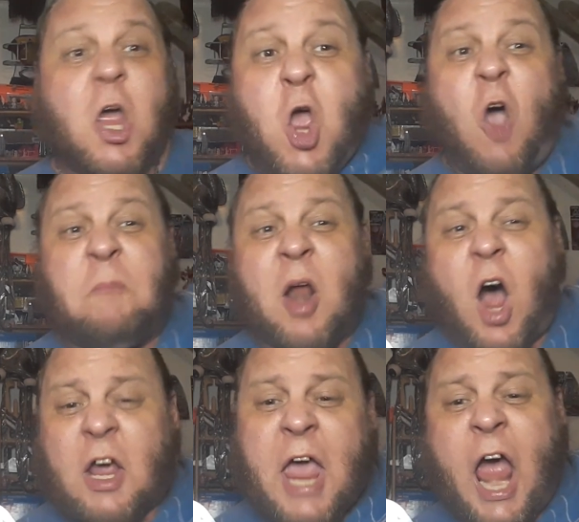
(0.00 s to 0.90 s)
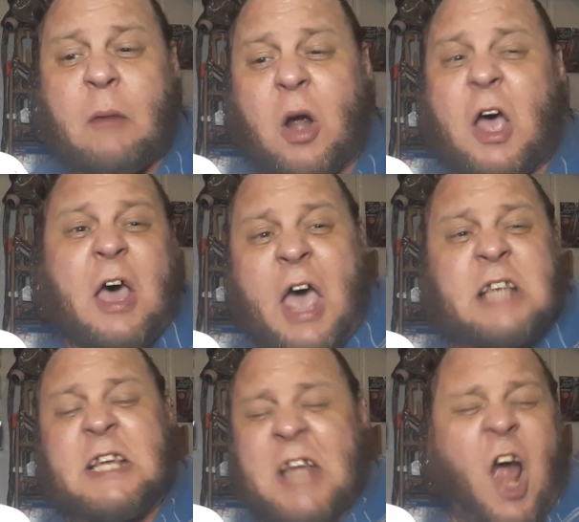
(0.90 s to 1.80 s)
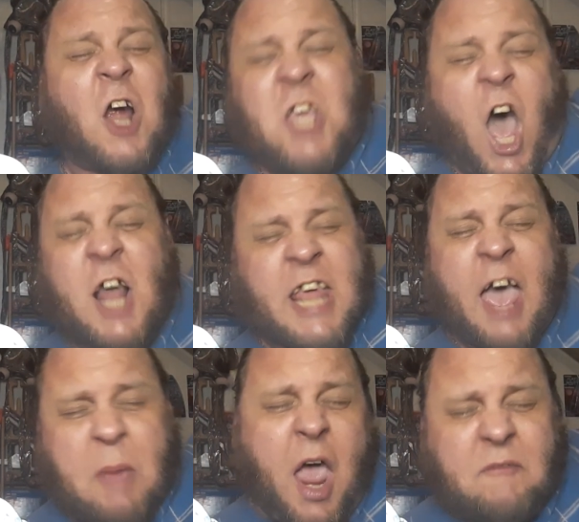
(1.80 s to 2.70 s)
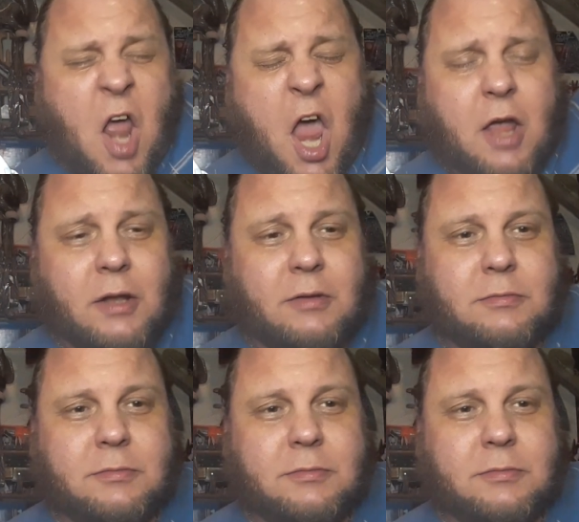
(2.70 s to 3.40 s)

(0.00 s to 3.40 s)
you've been on camera this entire goddamn evening.